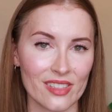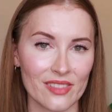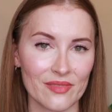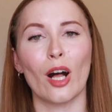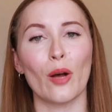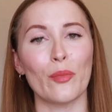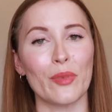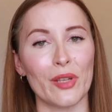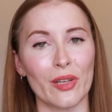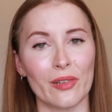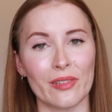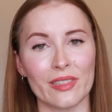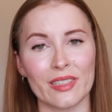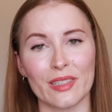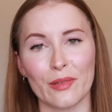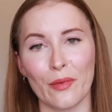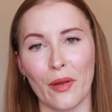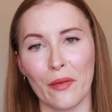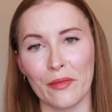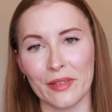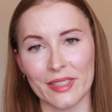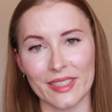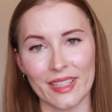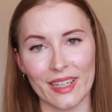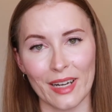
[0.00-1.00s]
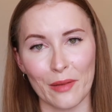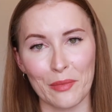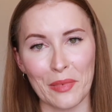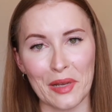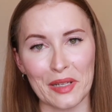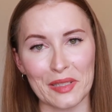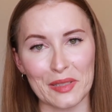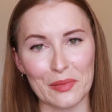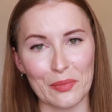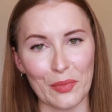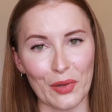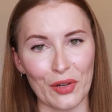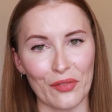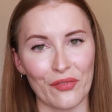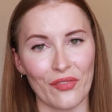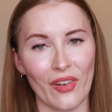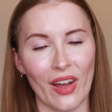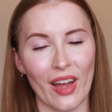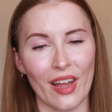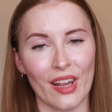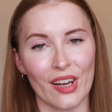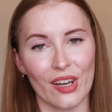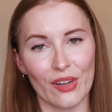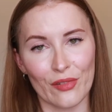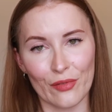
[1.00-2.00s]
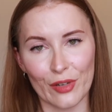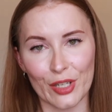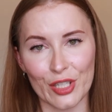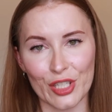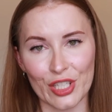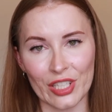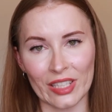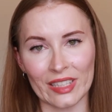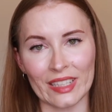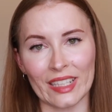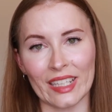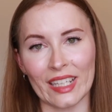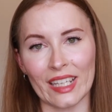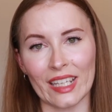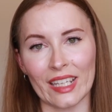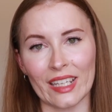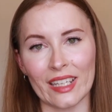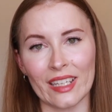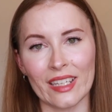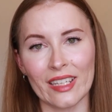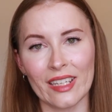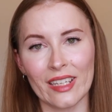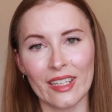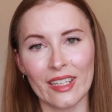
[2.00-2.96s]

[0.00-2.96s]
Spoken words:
I'll be honest, the way we set up our Spotify originally